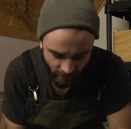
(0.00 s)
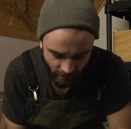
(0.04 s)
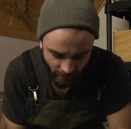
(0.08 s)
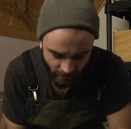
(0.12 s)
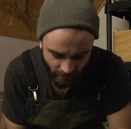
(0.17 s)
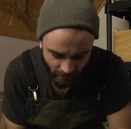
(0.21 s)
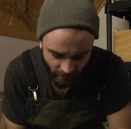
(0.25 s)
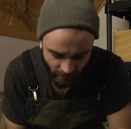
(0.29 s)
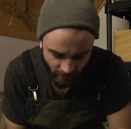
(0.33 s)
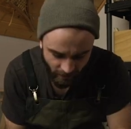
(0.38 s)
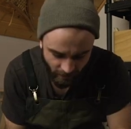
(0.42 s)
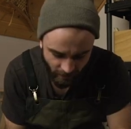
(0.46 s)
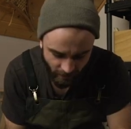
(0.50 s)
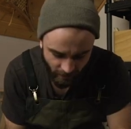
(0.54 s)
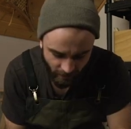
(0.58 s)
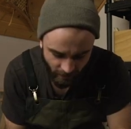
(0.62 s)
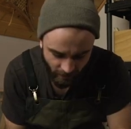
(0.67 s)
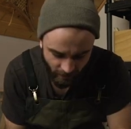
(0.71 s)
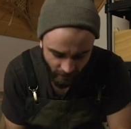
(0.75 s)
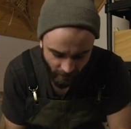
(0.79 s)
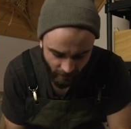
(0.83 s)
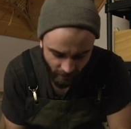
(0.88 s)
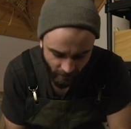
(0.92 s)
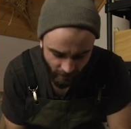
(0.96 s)

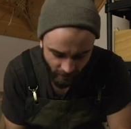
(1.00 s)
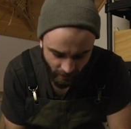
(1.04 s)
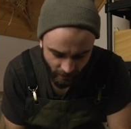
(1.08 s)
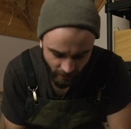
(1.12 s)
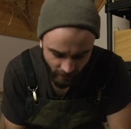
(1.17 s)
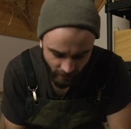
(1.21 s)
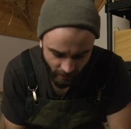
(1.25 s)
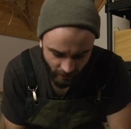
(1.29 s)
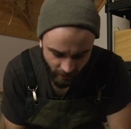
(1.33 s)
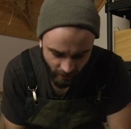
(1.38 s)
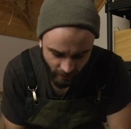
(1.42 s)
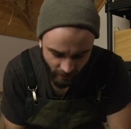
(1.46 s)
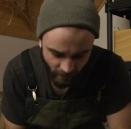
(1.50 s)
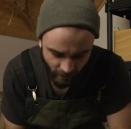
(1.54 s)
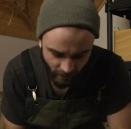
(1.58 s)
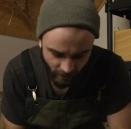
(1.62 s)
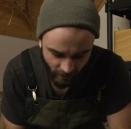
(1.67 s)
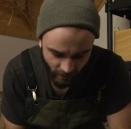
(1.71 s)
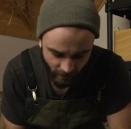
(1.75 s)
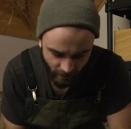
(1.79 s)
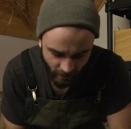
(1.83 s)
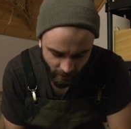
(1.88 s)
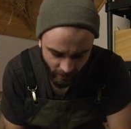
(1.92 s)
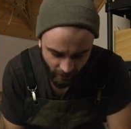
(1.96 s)

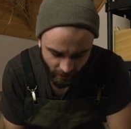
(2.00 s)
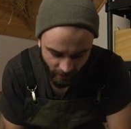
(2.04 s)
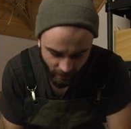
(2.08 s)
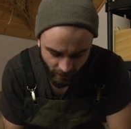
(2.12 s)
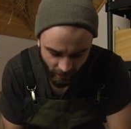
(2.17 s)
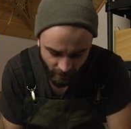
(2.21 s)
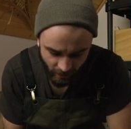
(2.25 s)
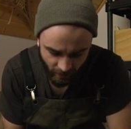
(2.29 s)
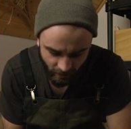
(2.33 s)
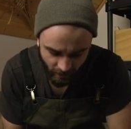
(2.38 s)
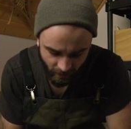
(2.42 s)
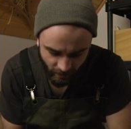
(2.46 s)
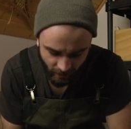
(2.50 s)
(no one is talking)